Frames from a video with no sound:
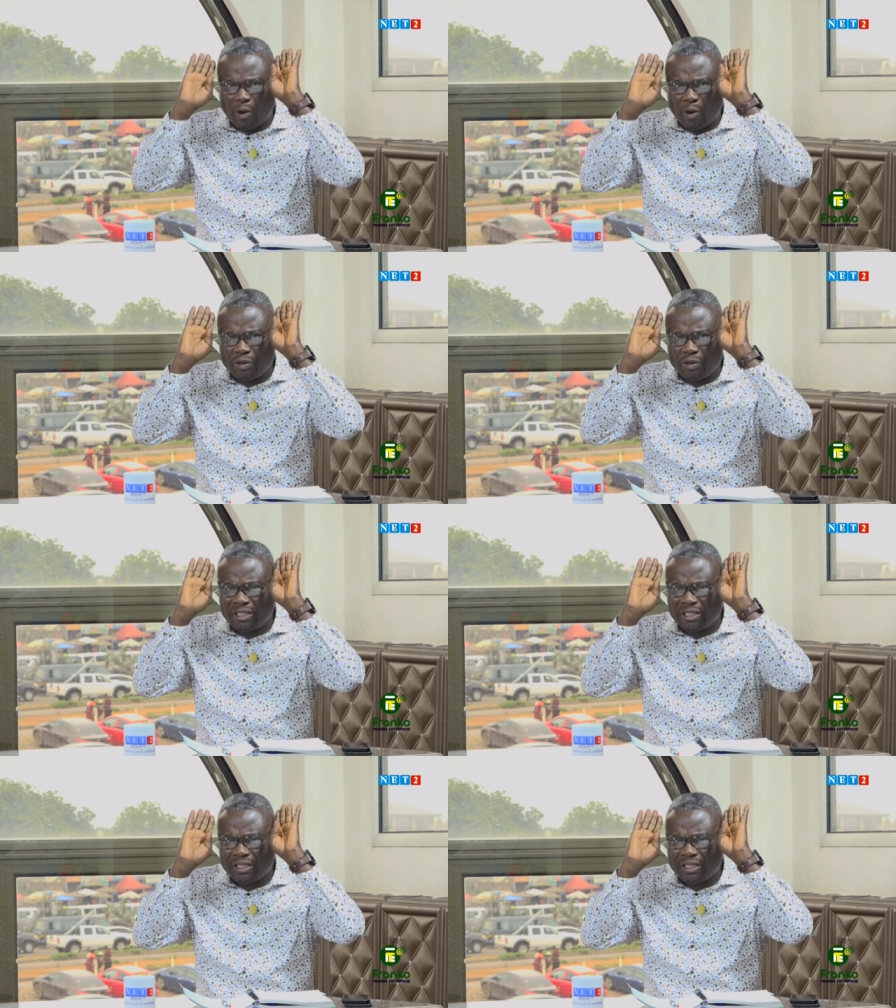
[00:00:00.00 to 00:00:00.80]
on the
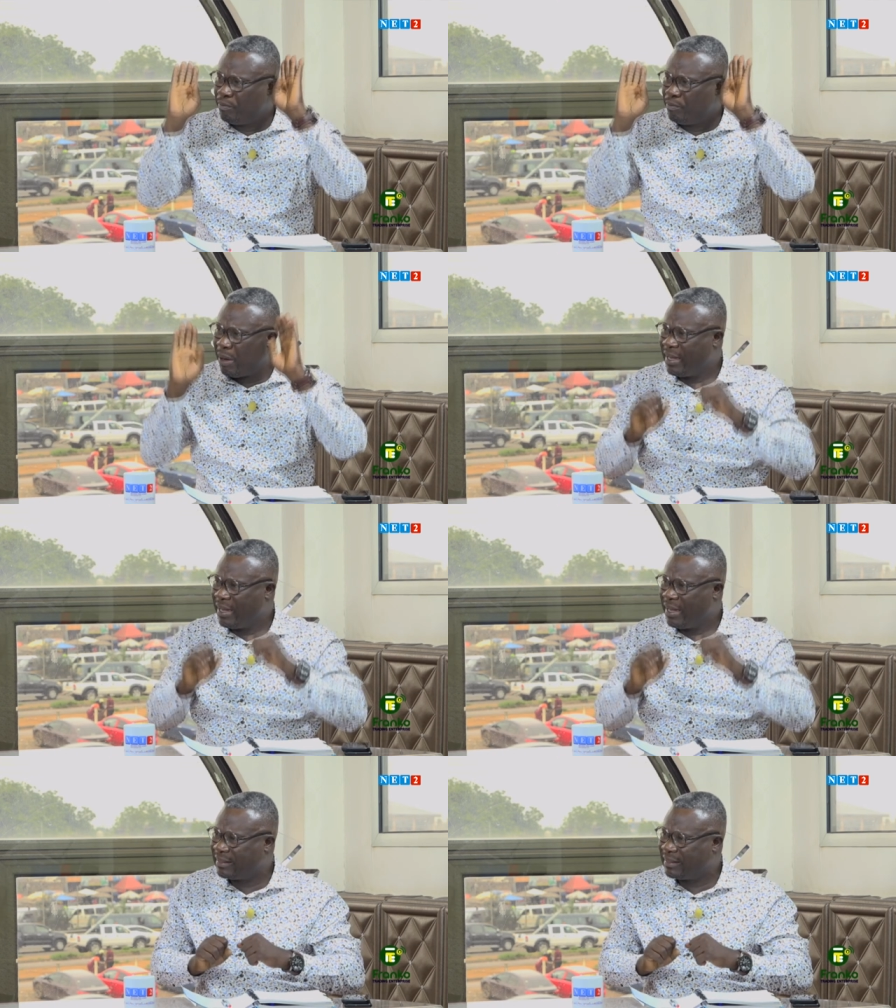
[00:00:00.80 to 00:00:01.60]
triso,
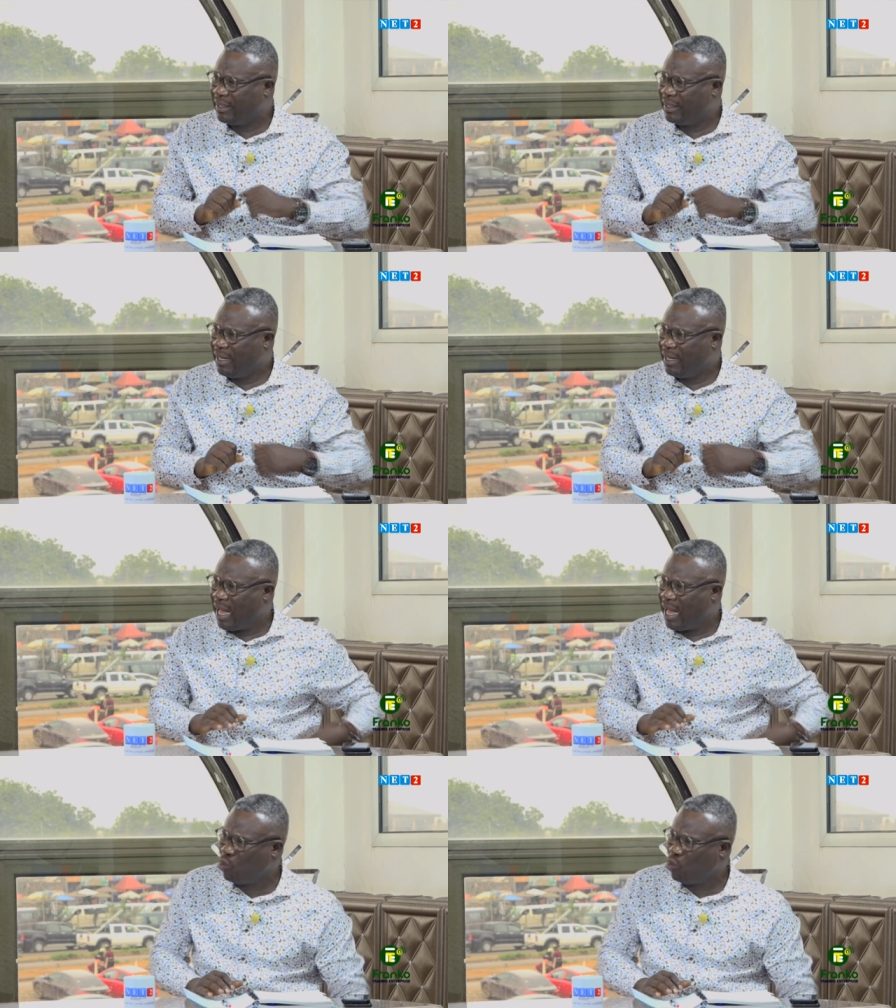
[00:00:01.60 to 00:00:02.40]
babayantin,
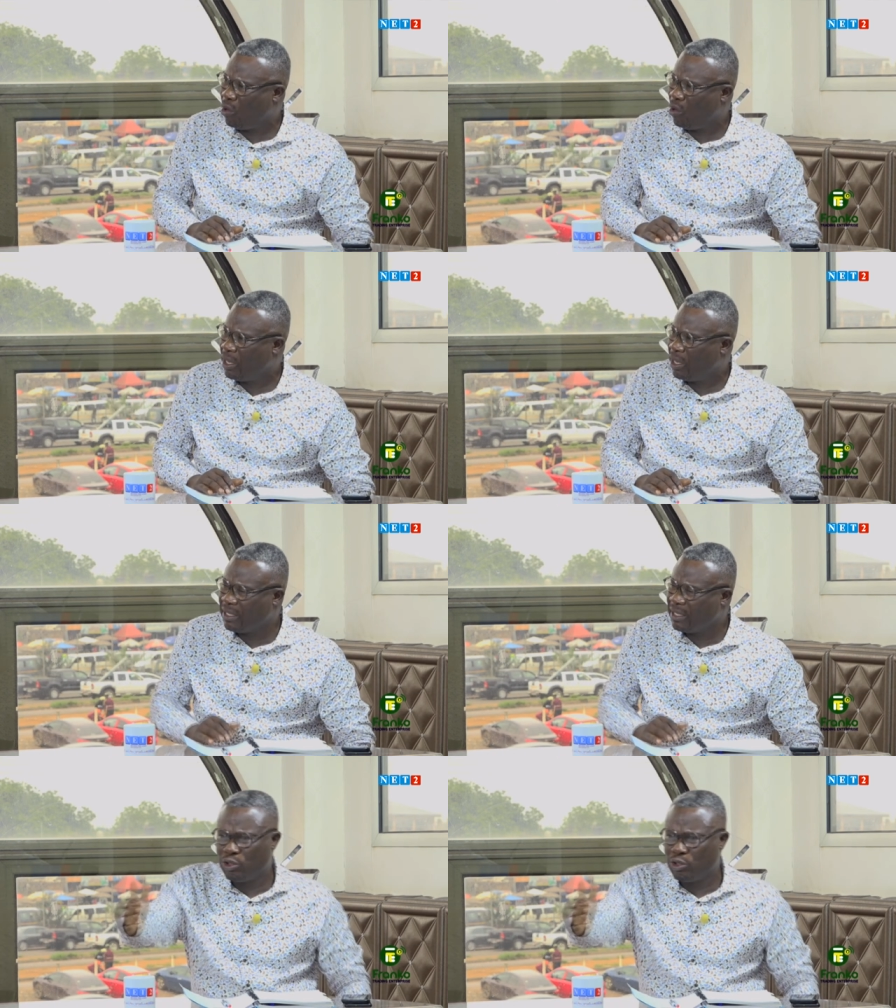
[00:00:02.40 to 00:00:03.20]
a suo, your
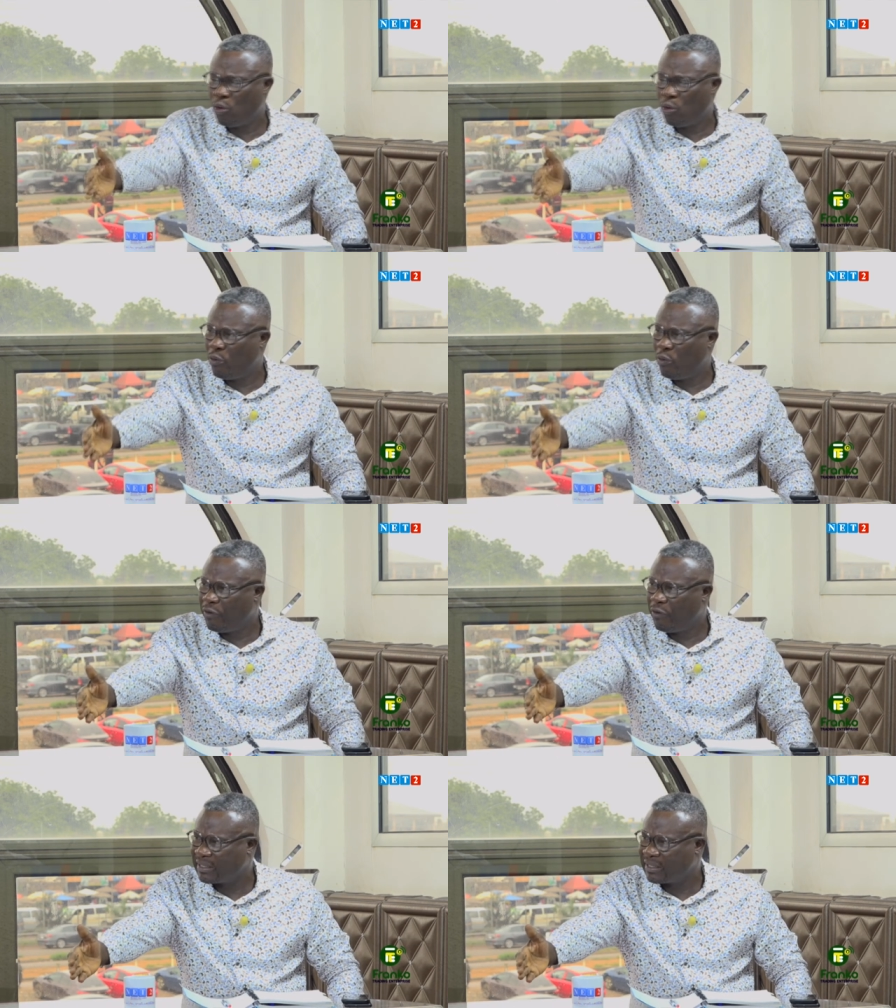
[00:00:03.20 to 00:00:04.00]
consensual of a
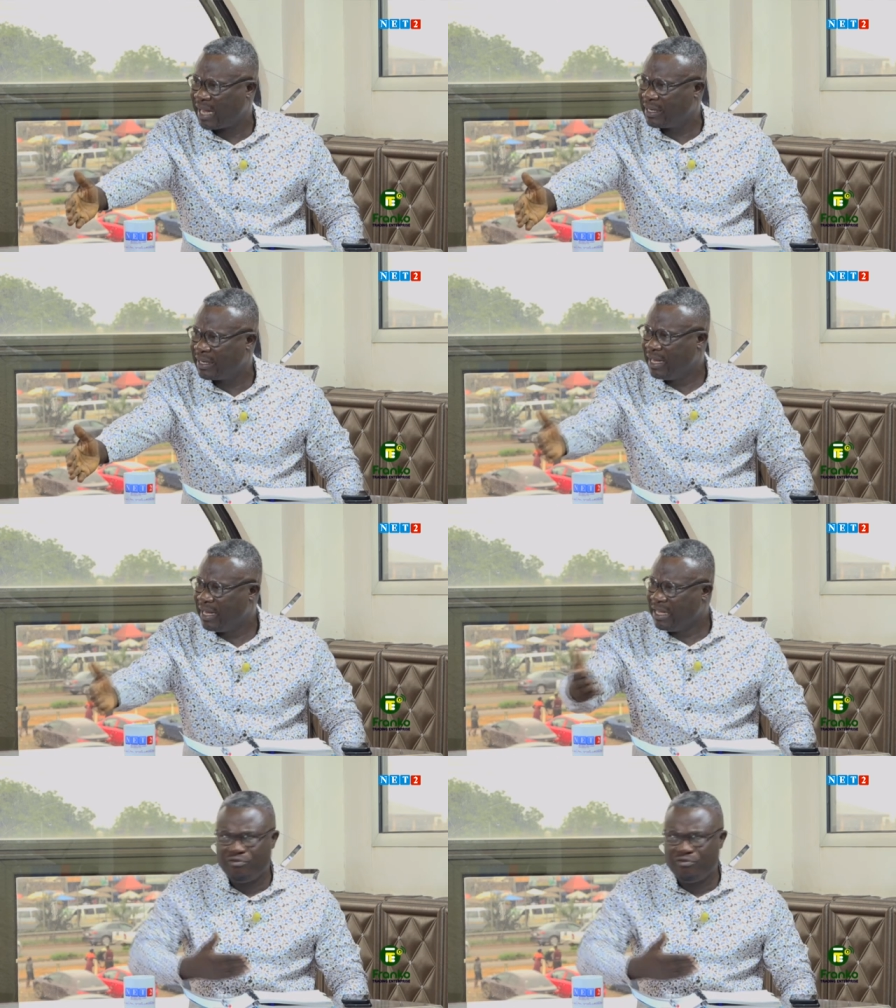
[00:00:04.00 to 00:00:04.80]
riverside,
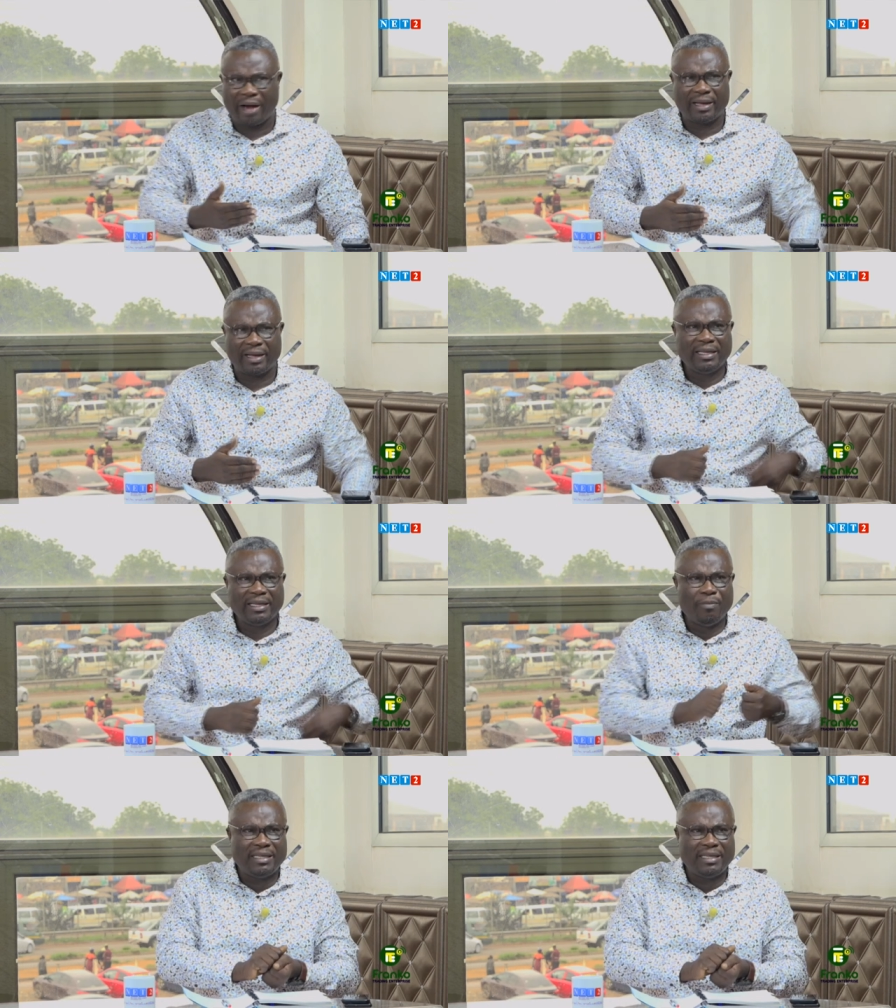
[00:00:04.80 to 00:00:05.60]
you may garrick, you
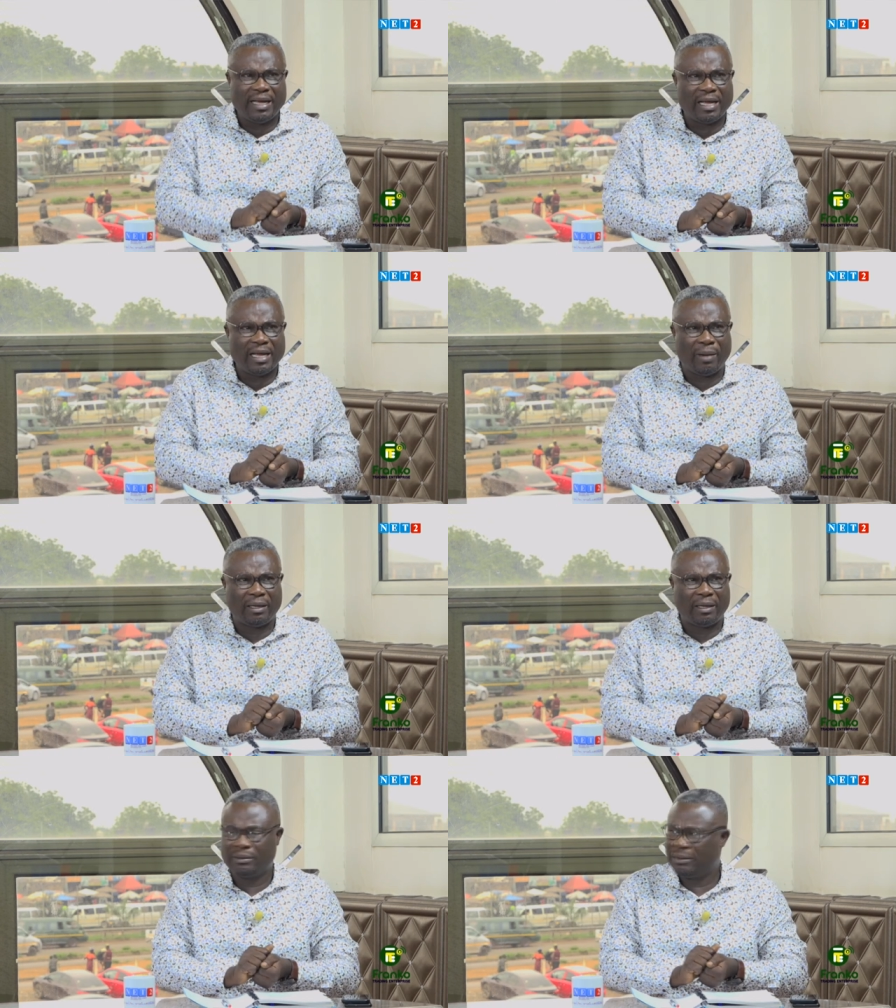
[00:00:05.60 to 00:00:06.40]
may see a
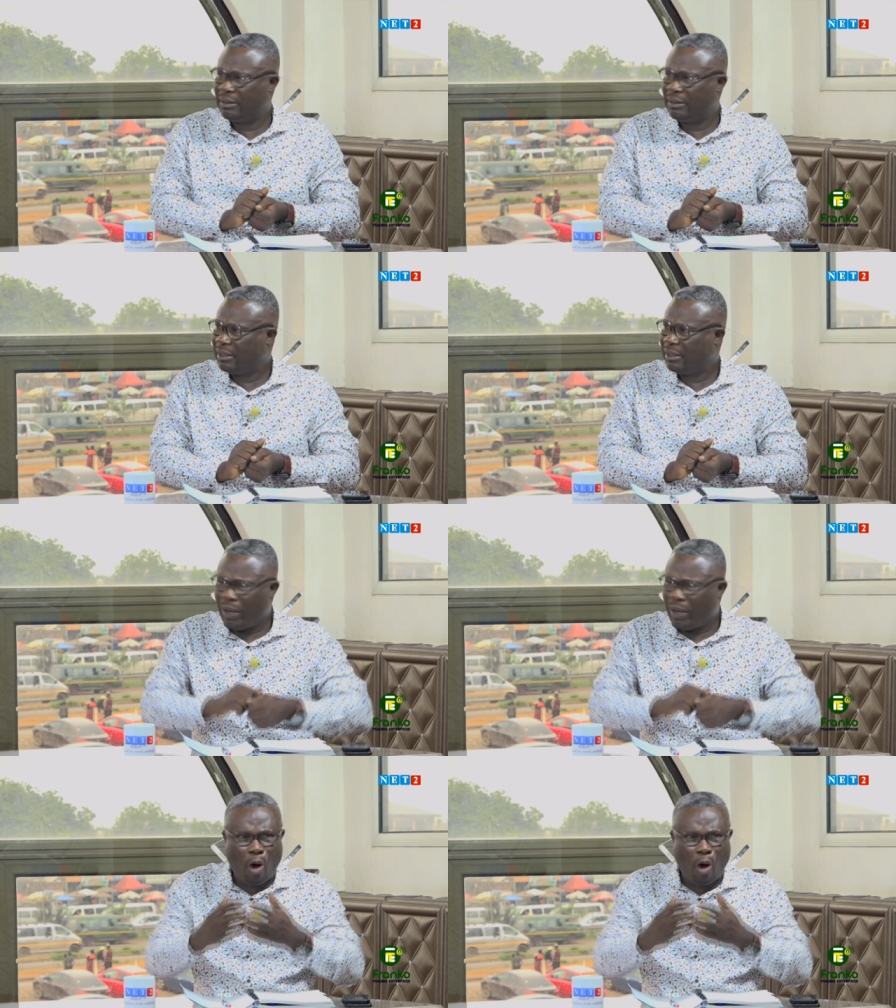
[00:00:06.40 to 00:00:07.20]
niema.
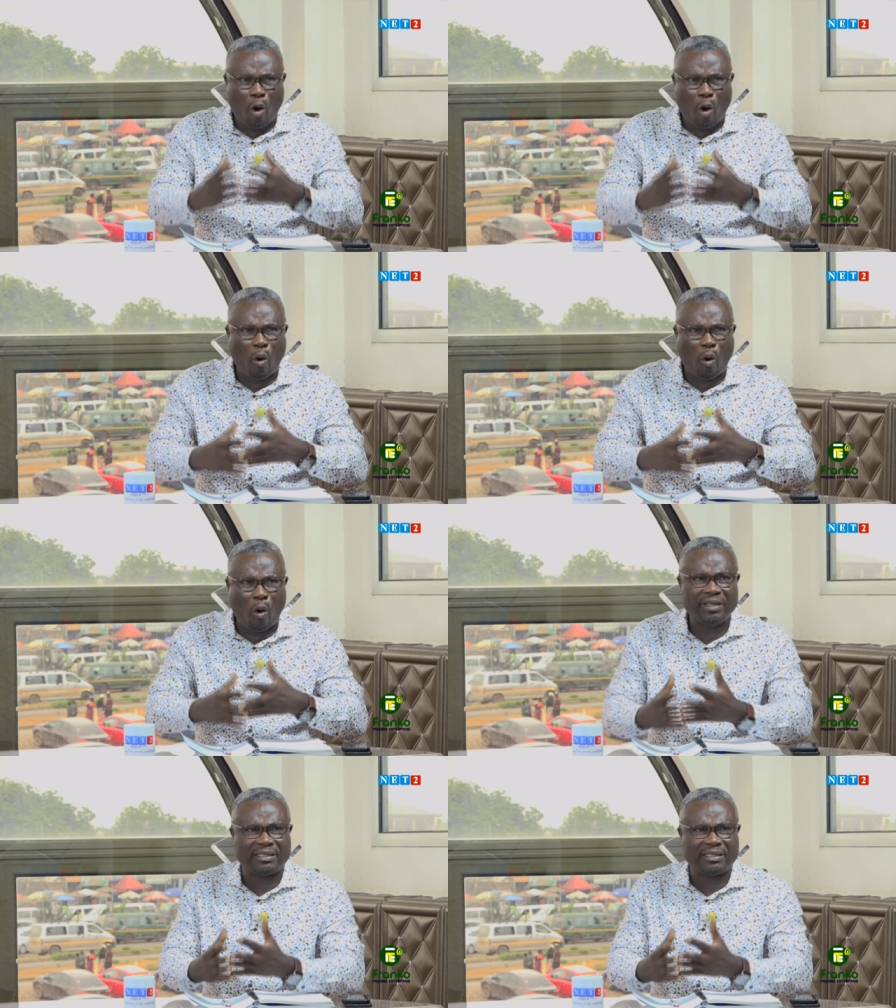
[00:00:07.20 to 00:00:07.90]
Well, yeah, all these